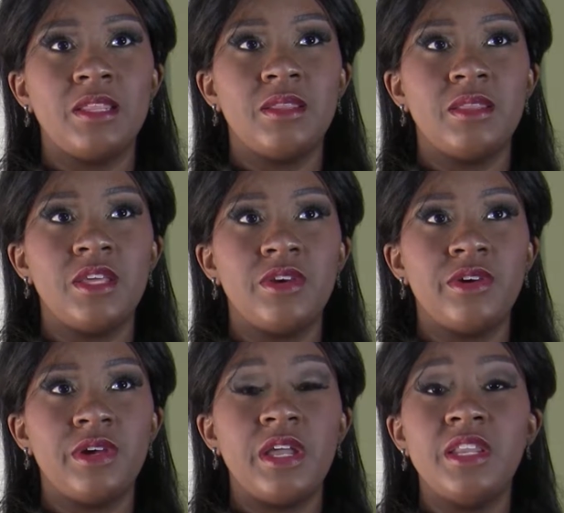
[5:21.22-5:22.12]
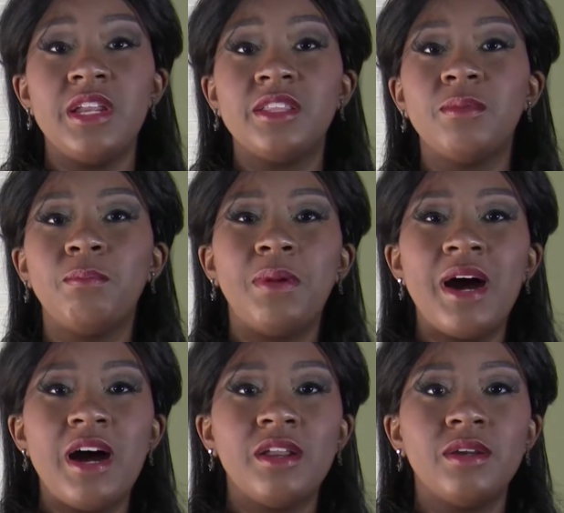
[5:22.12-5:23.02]
There, and then at the
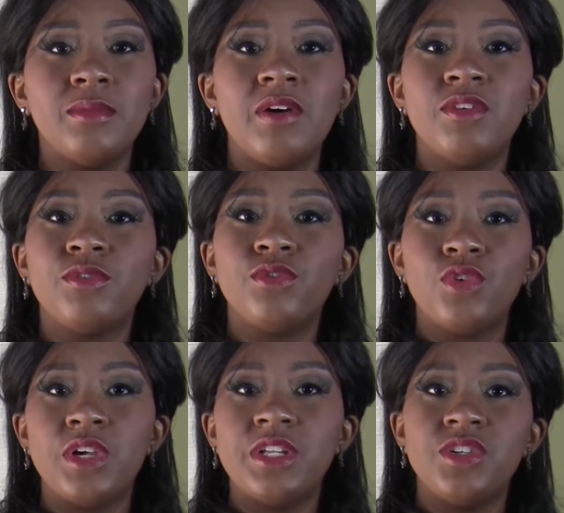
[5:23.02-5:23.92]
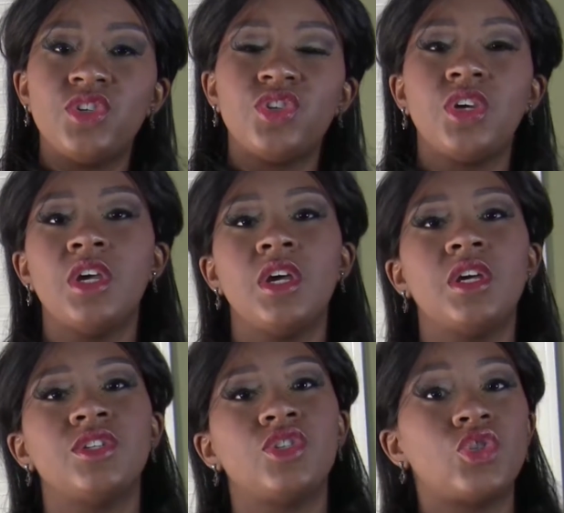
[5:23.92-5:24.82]
bottom of the French
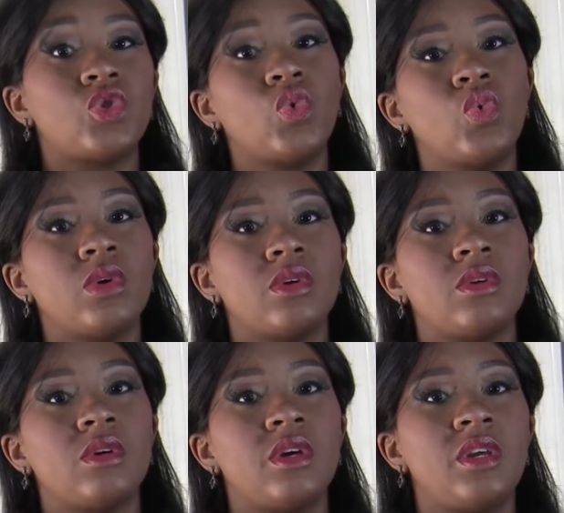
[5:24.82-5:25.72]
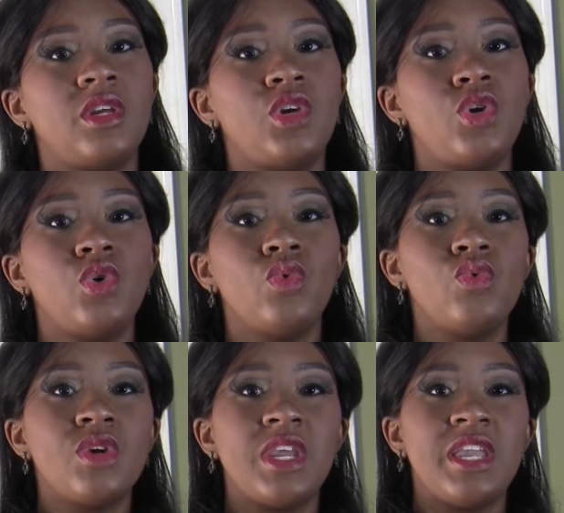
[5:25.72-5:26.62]
store,
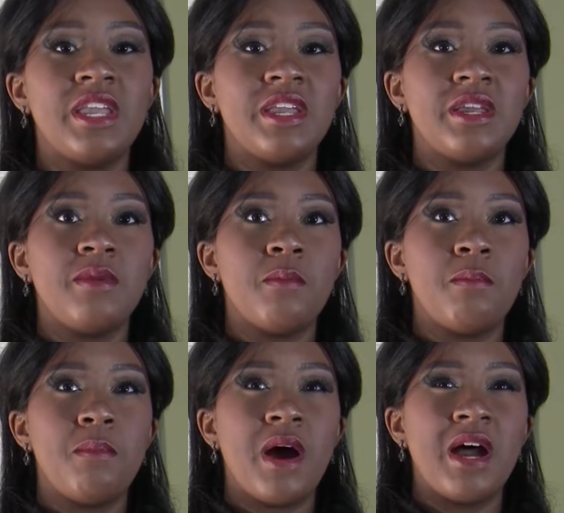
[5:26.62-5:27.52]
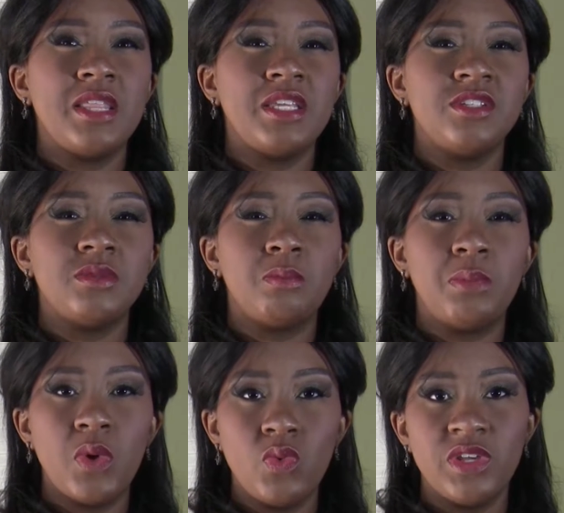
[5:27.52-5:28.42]
you can buy these
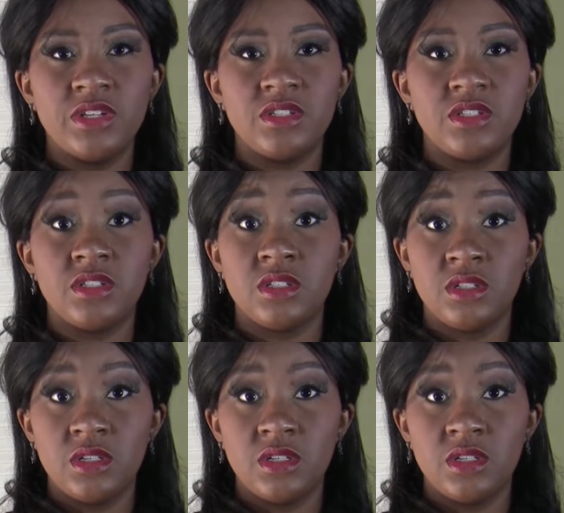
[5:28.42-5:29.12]
bonus